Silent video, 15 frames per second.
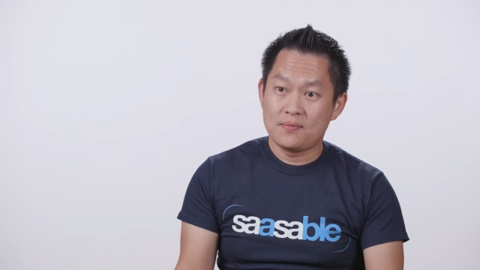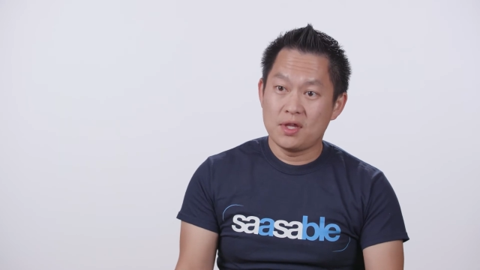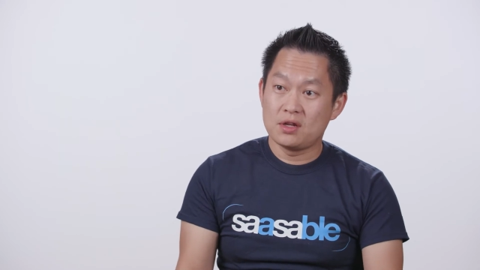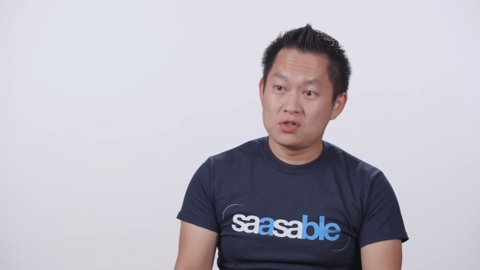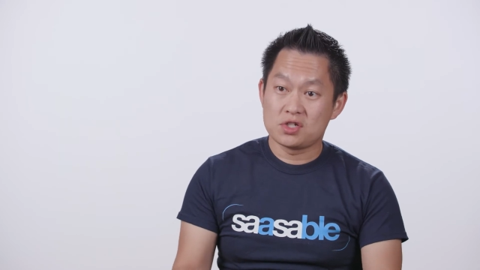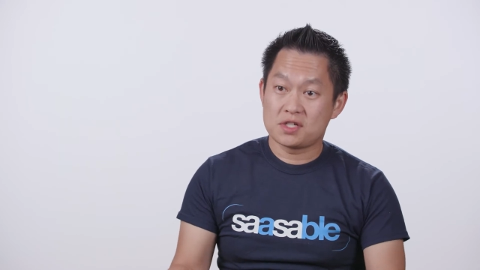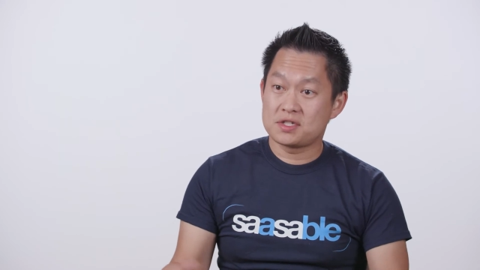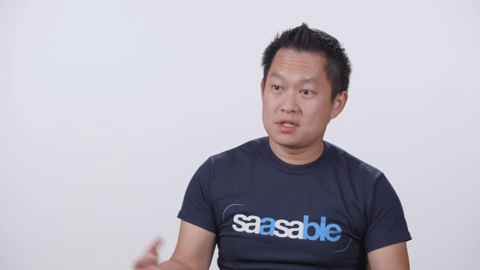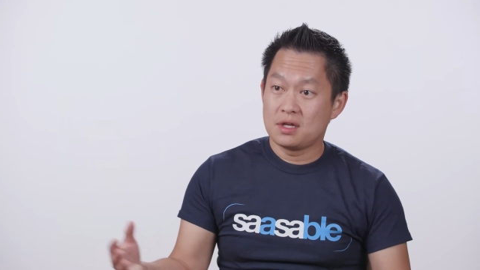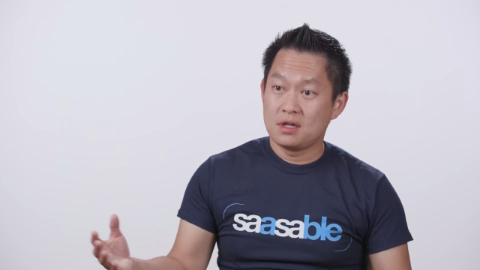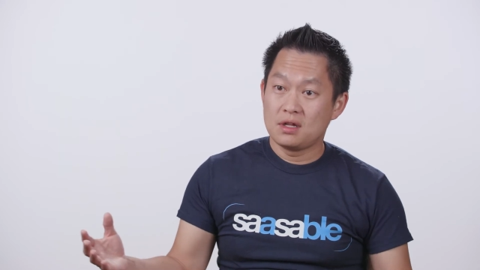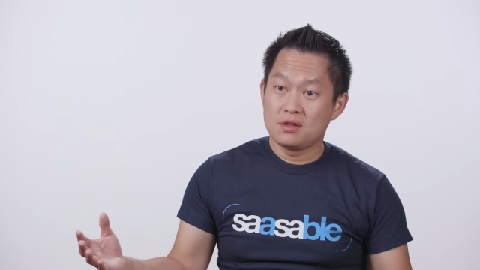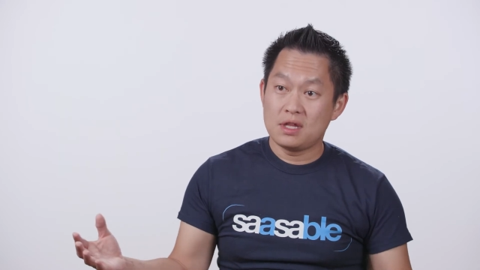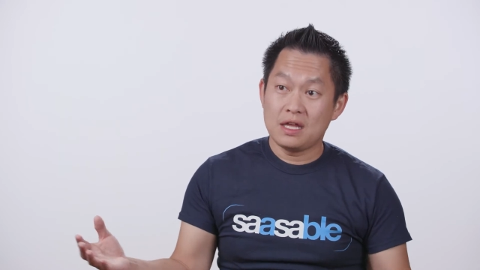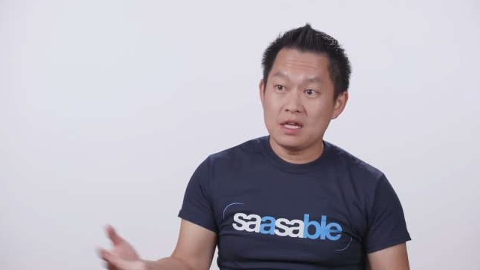Just
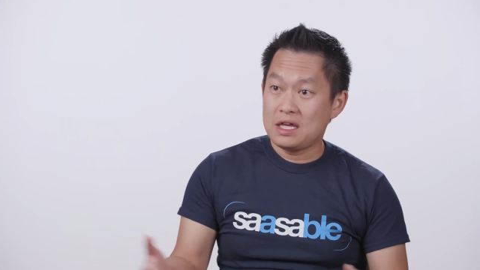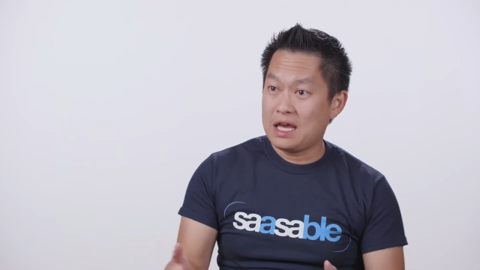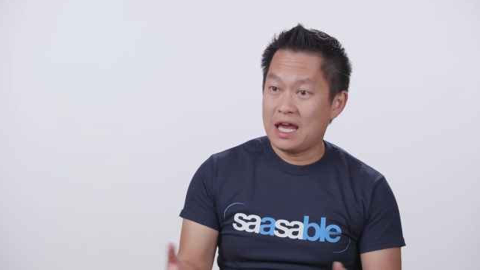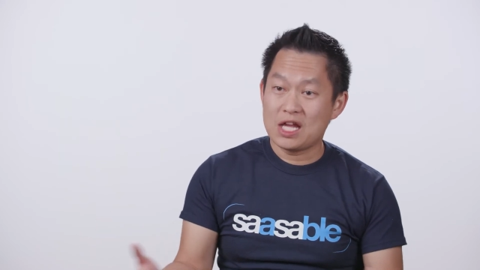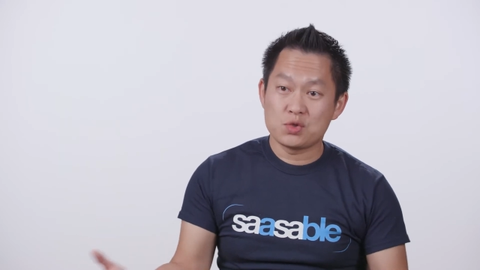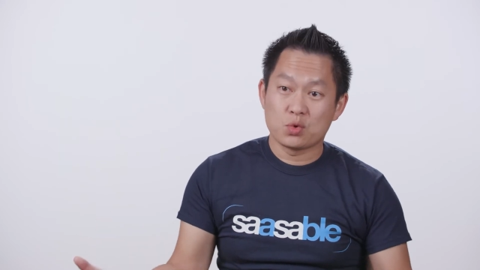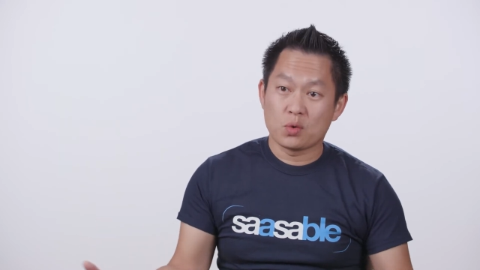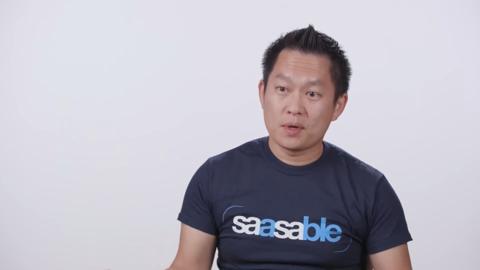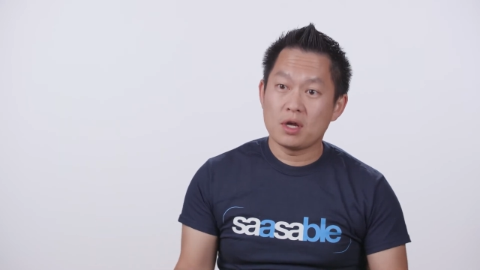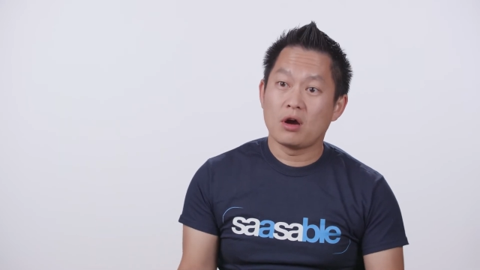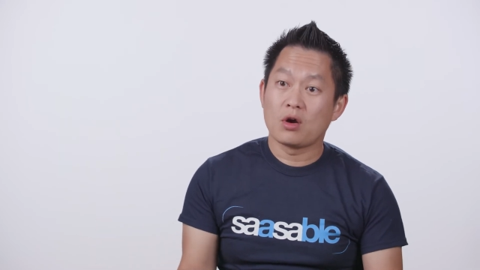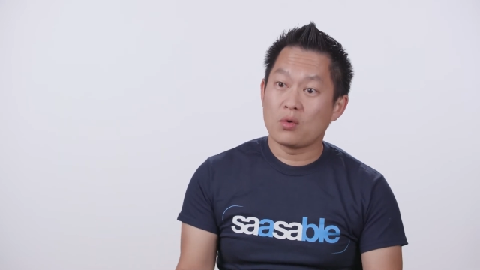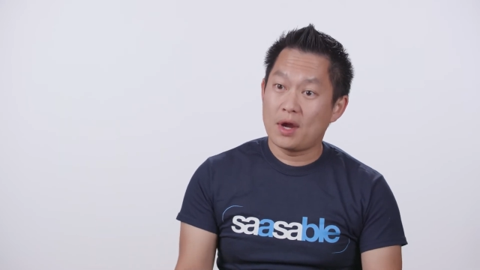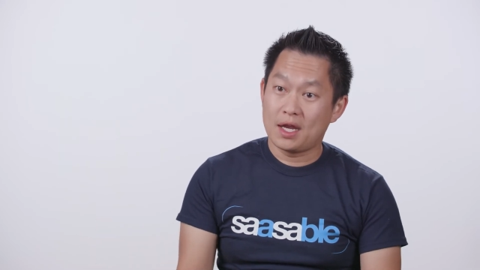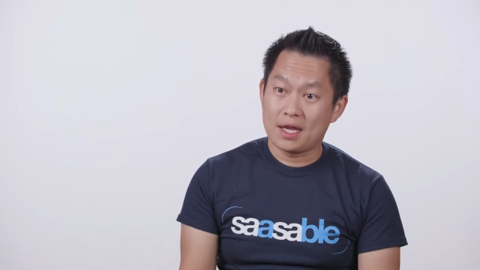engage where we
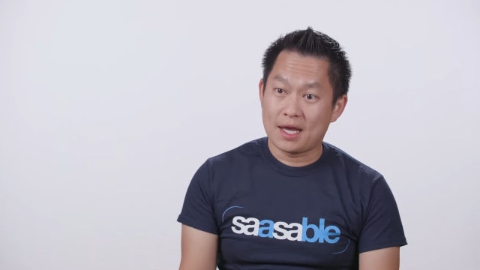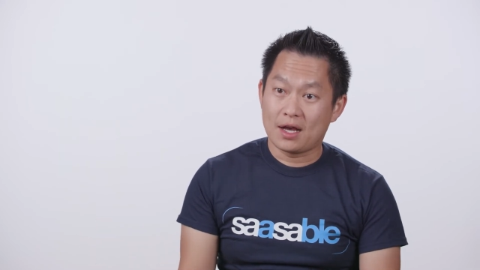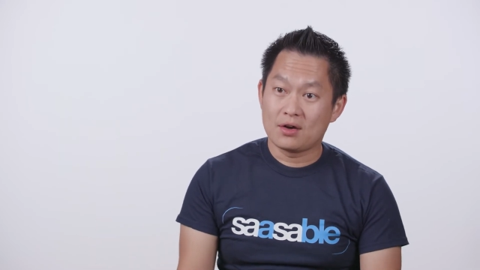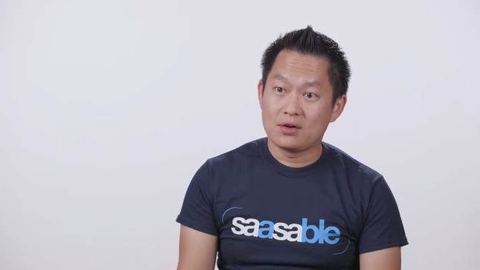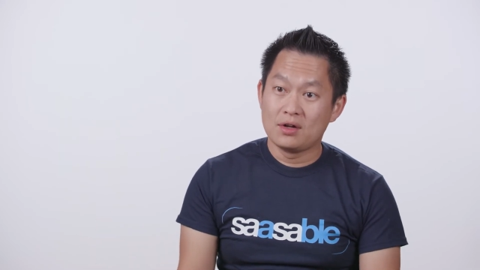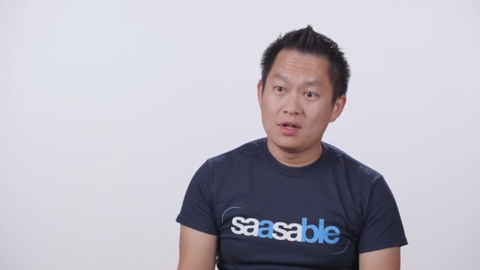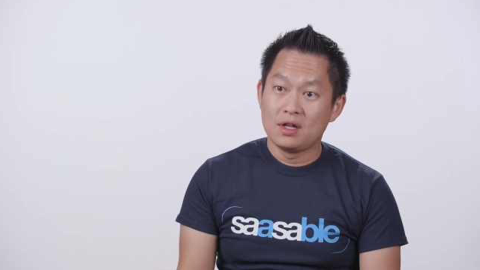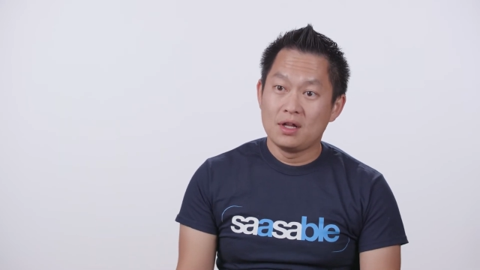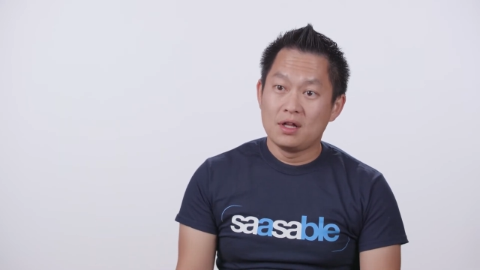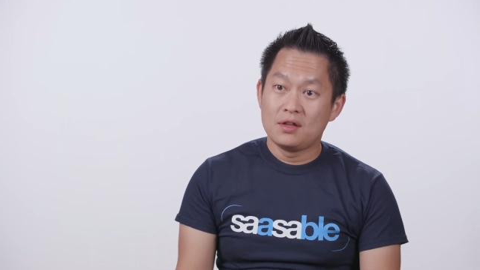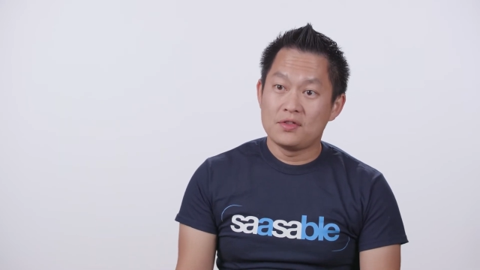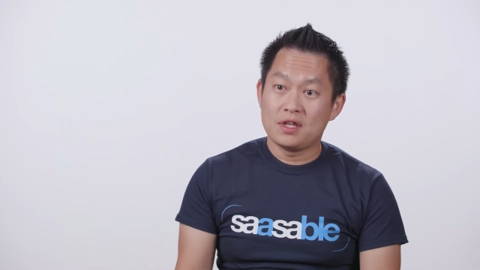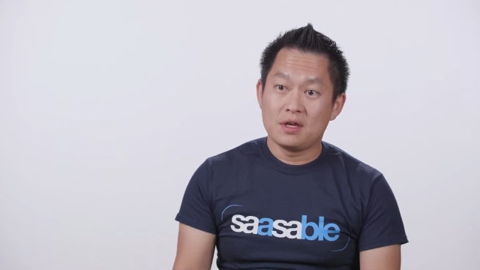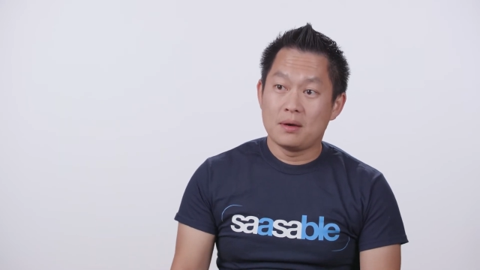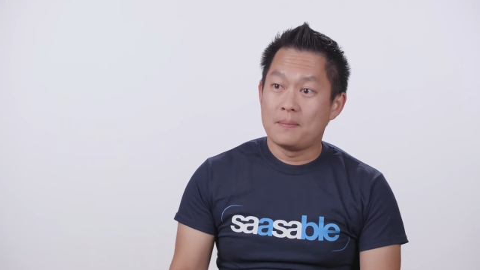are right now,
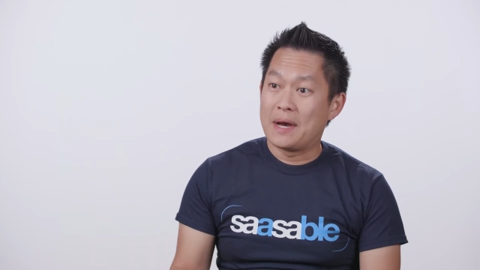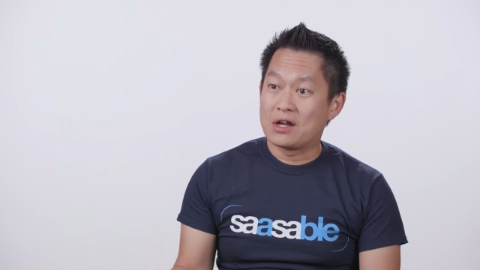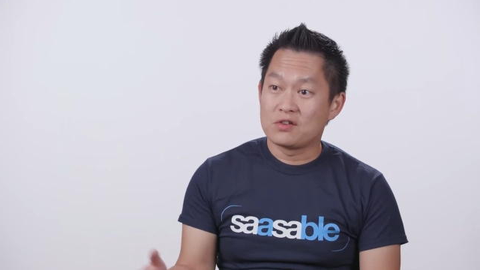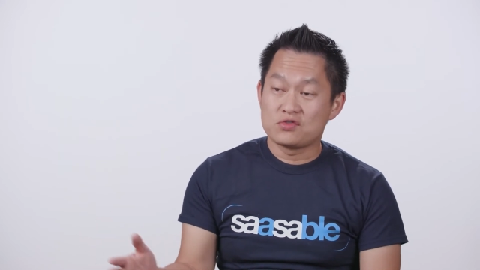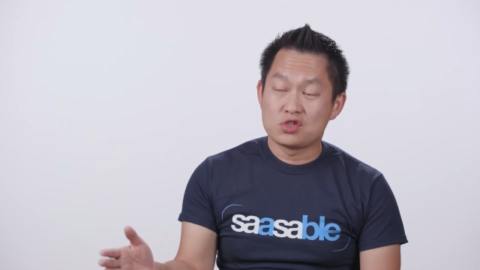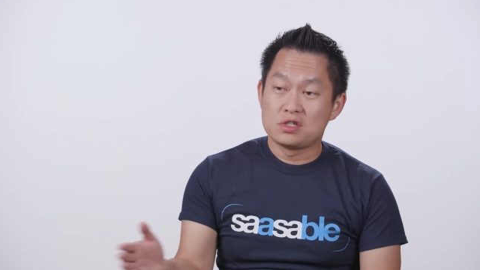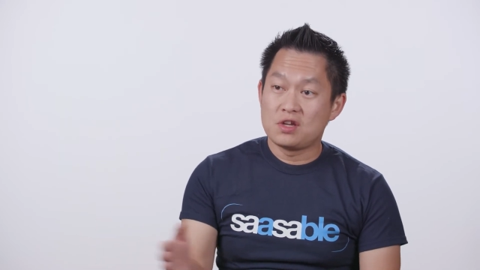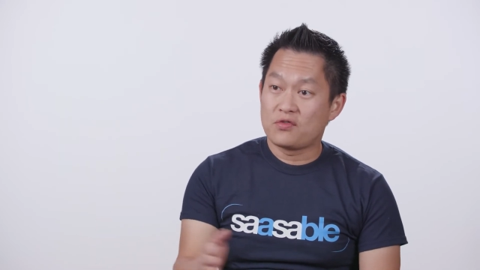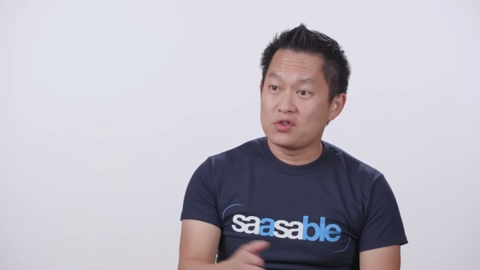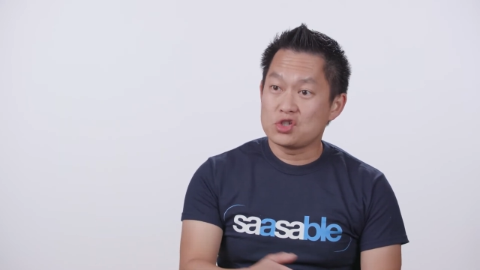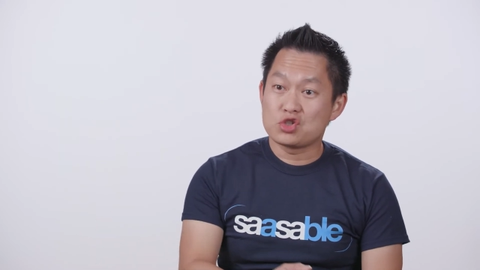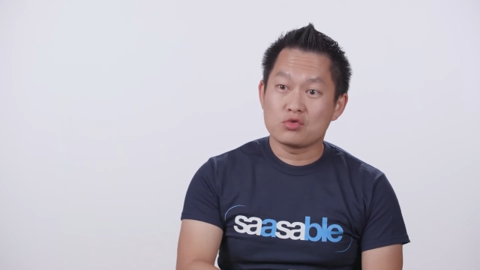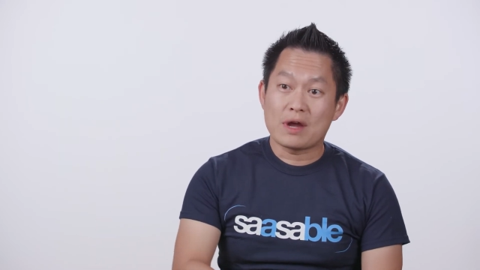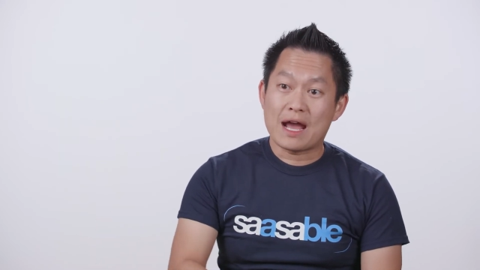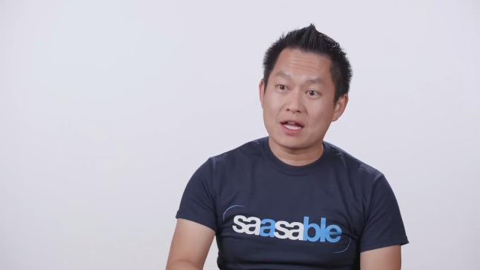the amount of different
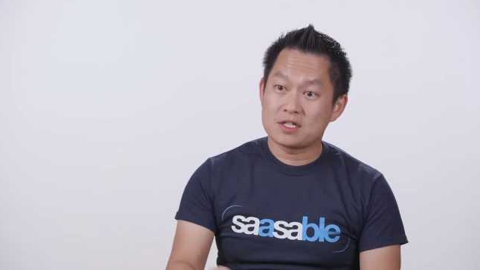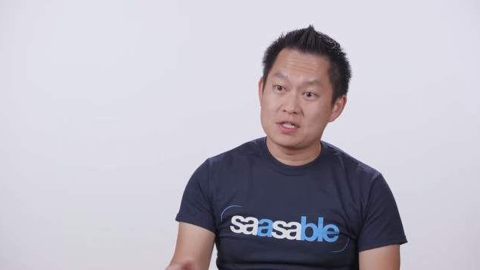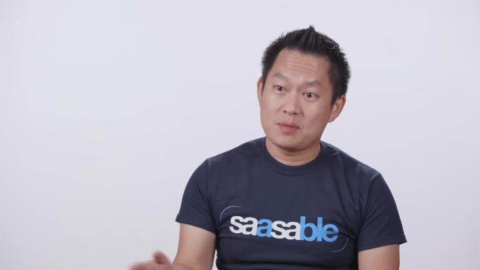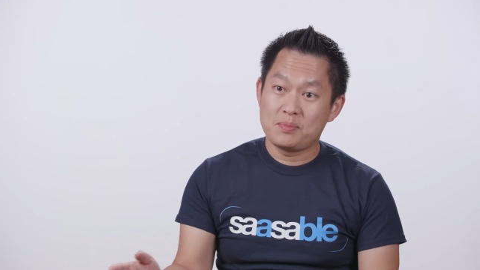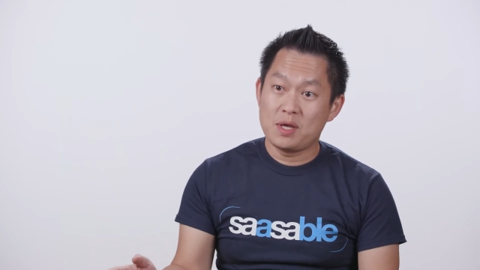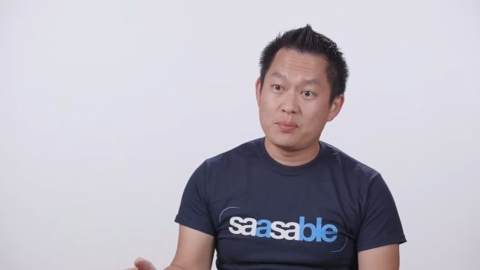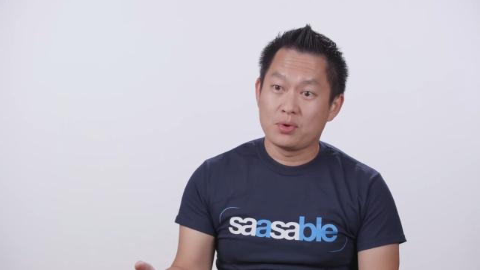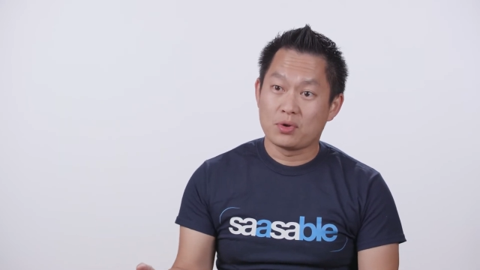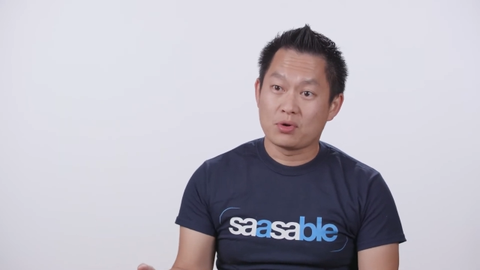tracks that people